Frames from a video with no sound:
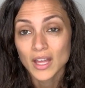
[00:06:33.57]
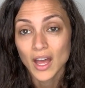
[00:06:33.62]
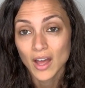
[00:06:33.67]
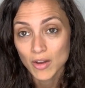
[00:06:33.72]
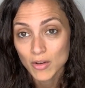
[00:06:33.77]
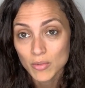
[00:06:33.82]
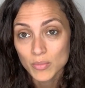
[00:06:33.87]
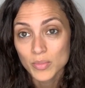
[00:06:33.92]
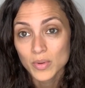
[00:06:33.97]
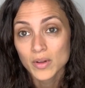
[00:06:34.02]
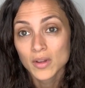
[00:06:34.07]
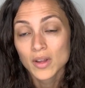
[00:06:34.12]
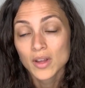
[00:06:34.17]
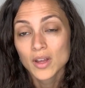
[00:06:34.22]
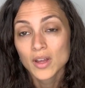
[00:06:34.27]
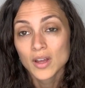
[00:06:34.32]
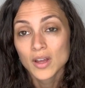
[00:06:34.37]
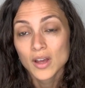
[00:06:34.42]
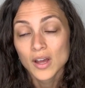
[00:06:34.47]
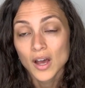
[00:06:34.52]
help
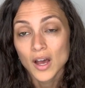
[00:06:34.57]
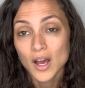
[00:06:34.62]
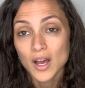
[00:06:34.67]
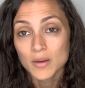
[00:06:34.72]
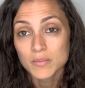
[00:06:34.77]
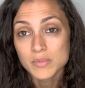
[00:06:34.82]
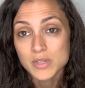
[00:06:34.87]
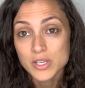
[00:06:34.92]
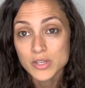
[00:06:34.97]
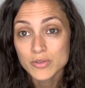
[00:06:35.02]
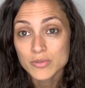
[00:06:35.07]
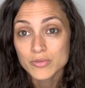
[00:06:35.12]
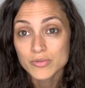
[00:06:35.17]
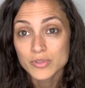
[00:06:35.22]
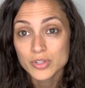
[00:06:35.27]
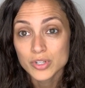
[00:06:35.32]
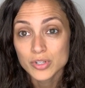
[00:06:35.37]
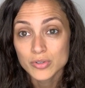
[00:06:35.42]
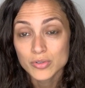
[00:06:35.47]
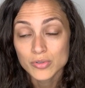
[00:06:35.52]
you
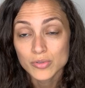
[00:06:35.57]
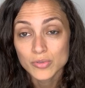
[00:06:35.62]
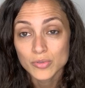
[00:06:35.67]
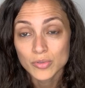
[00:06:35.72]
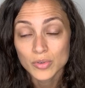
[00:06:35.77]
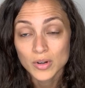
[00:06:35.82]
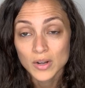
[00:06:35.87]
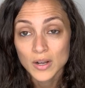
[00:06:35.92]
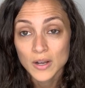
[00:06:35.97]
to,